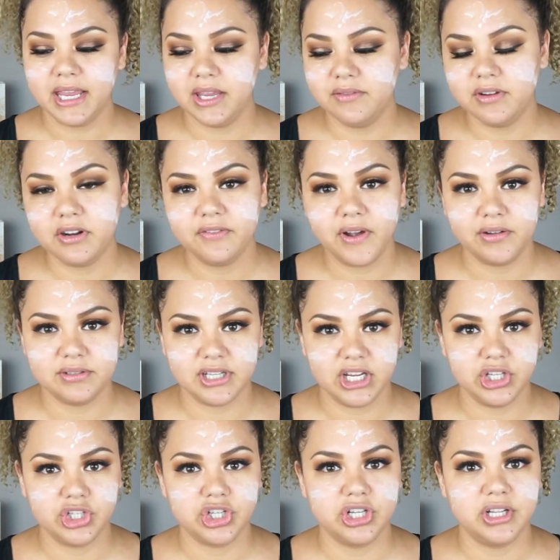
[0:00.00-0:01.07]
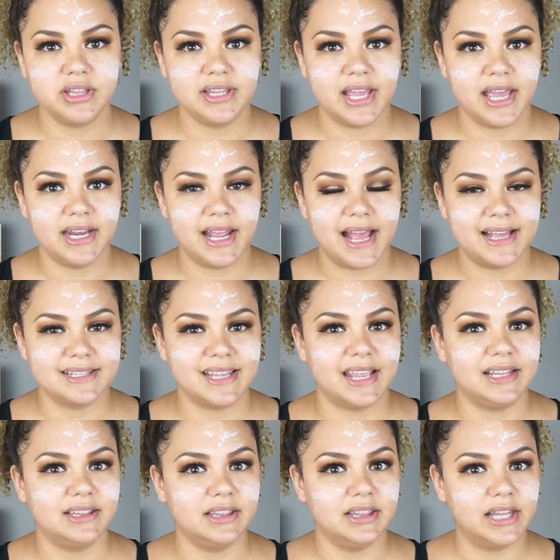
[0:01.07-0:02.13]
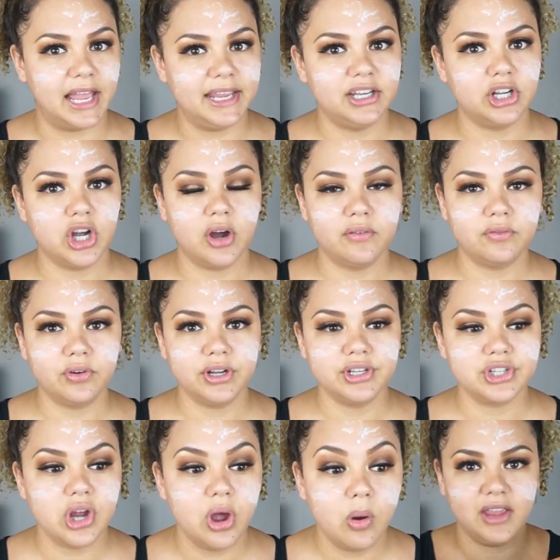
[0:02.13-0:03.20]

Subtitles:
even a foundation that has like light coverage.